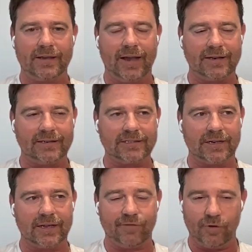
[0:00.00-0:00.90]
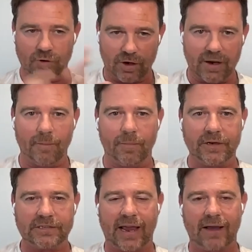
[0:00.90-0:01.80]
And uh, if you look at
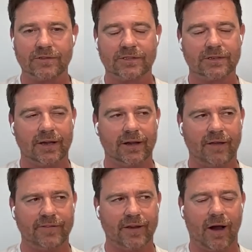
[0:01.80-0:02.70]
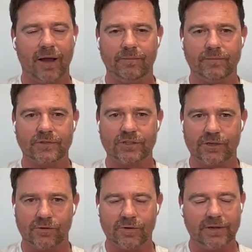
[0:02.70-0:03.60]
Companies House, uh, I think I'm
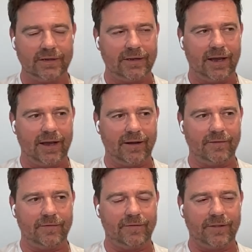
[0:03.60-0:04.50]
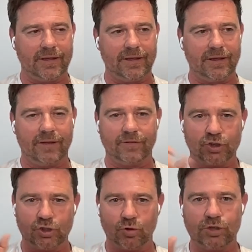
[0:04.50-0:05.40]
still uh, the uh, the
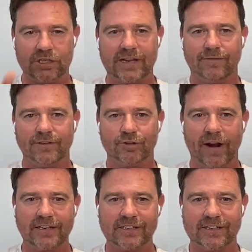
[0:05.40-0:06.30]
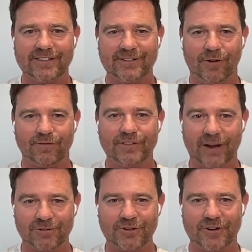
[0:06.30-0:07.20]
shortest ever director of
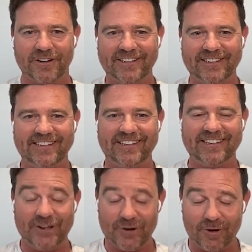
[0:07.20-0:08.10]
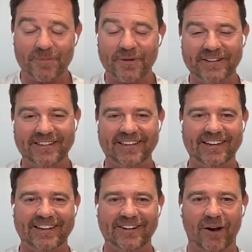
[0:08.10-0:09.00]
Telstra Europe.
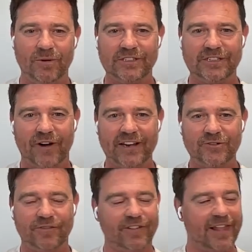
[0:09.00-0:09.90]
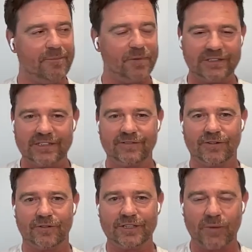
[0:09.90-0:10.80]
Uh, I was a director of that business
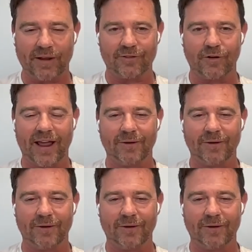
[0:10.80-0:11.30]
for 23 hours.